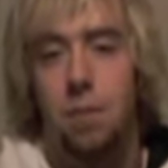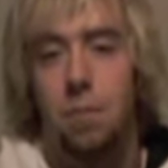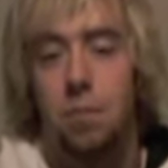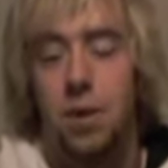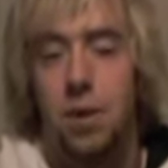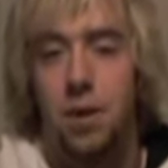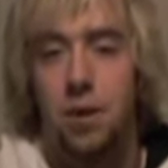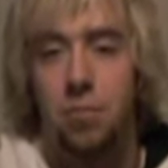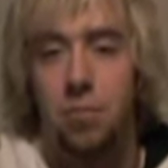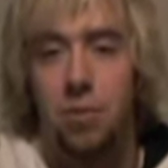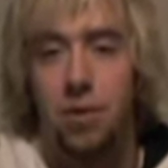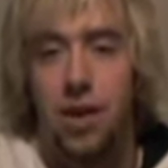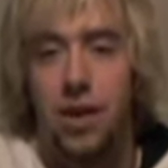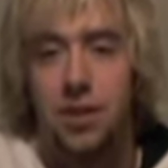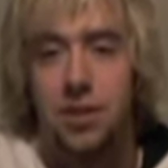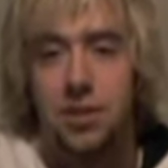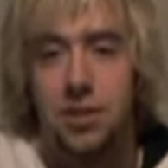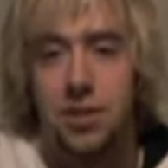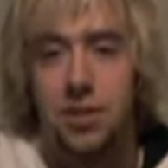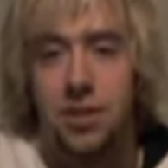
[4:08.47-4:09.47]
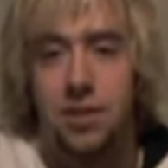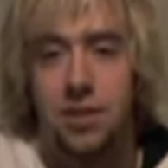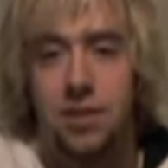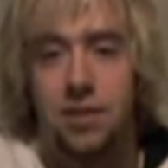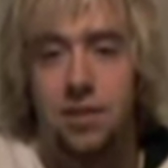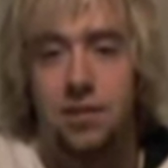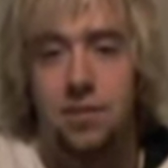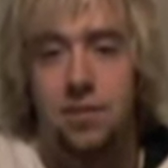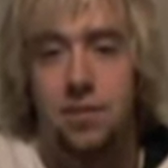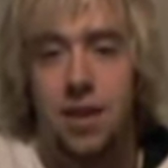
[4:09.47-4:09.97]
peer pressure
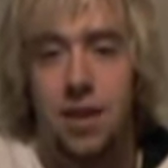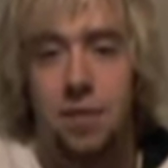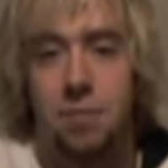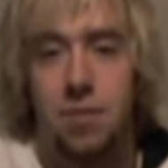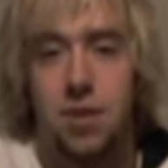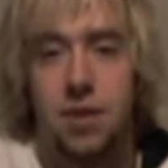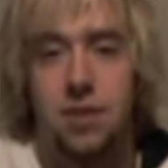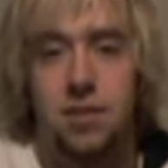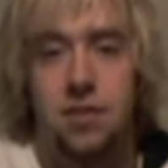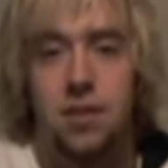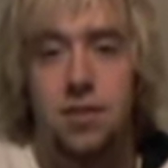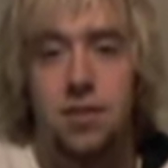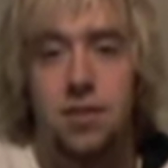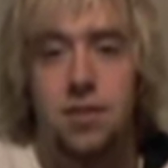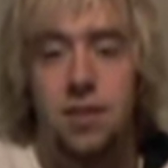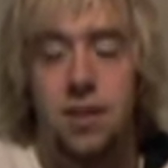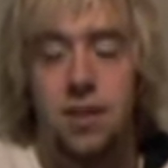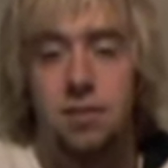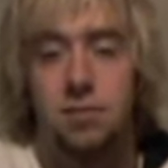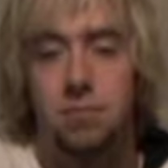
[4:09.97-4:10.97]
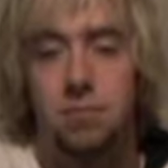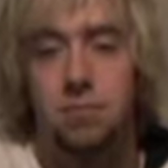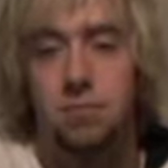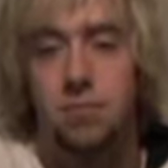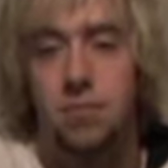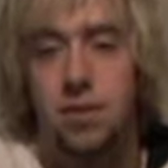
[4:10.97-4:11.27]
and not make such dumb